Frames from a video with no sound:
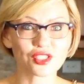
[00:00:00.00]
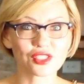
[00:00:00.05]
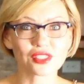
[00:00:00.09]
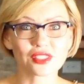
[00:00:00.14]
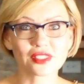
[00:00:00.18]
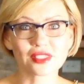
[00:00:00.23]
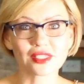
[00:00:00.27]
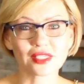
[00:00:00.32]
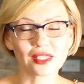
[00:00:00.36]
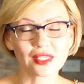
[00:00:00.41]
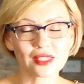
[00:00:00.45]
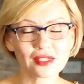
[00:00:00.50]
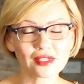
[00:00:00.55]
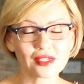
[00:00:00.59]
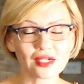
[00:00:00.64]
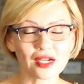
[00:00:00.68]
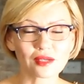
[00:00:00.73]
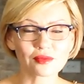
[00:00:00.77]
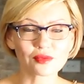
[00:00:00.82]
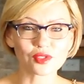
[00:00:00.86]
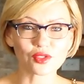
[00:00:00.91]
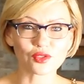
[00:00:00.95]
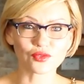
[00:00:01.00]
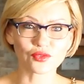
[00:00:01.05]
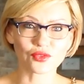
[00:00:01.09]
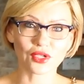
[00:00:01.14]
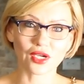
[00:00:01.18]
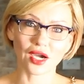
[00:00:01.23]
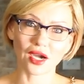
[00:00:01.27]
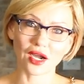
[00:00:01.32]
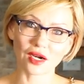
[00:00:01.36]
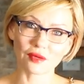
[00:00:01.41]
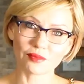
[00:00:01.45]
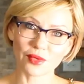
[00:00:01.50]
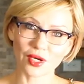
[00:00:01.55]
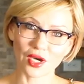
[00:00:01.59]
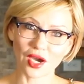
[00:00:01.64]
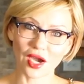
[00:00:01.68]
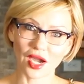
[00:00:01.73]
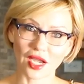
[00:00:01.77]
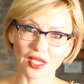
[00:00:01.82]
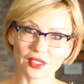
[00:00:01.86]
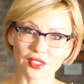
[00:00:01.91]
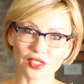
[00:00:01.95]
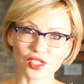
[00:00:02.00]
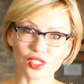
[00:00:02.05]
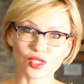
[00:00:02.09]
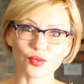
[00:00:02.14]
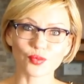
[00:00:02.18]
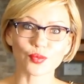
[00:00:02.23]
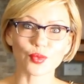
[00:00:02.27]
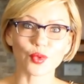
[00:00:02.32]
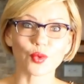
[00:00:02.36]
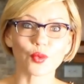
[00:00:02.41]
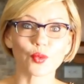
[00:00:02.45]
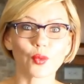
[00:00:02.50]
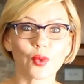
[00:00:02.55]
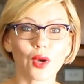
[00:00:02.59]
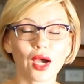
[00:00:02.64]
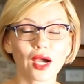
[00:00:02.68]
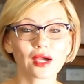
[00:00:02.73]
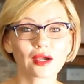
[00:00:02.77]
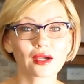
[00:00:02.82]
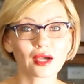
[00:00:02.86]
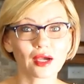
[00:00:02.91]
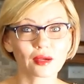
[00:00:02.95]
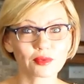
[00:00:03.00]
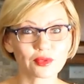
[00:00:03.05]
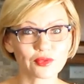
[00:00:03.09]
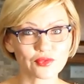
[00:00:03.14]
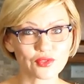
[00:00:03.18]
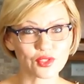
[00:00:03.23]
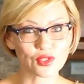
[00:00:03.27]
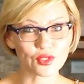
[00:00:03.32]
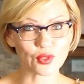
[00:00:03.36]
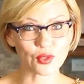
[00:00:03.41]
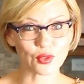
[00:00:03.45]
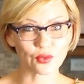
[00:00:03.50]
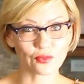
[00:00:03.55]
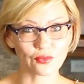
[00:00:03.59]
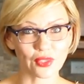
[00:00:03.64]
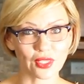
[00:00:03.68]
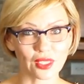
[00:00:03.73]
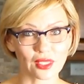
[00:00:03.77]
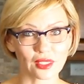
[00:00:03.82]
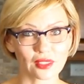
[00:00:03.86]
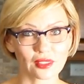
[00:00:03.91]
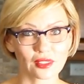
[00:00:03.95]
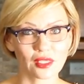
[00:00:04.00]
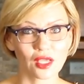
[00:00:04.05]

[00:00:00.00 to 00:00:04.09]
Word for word: just ten grams of carbohydrates per one cup of serving.